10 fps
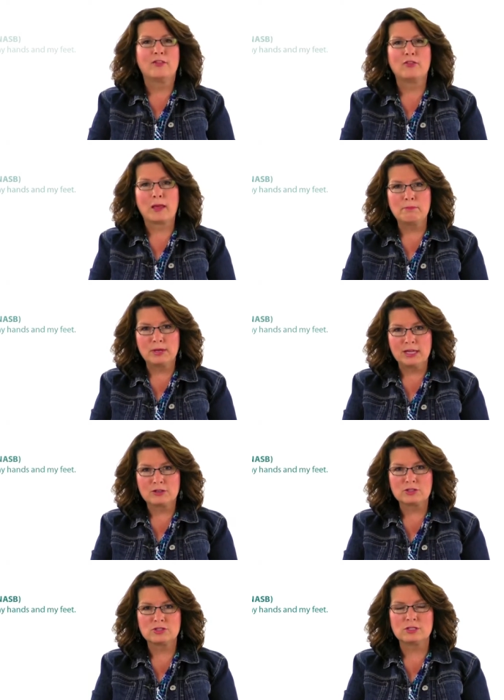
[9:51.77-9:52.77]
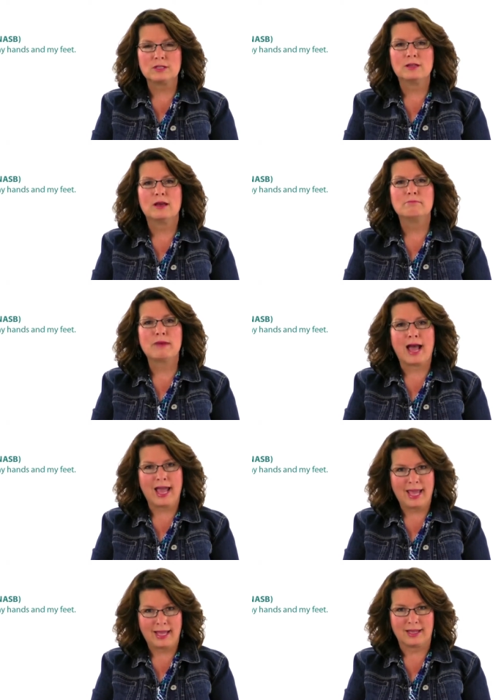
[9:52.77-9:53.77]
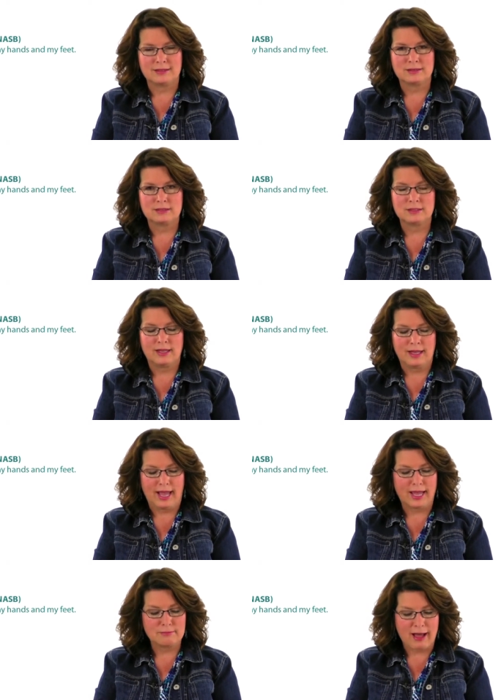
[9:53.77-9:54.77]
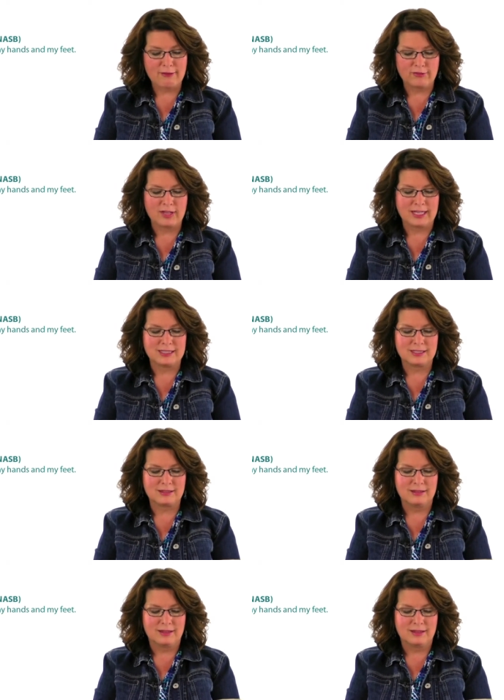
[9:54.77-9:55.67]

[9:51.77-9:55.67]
"They pierced my hands and my feet,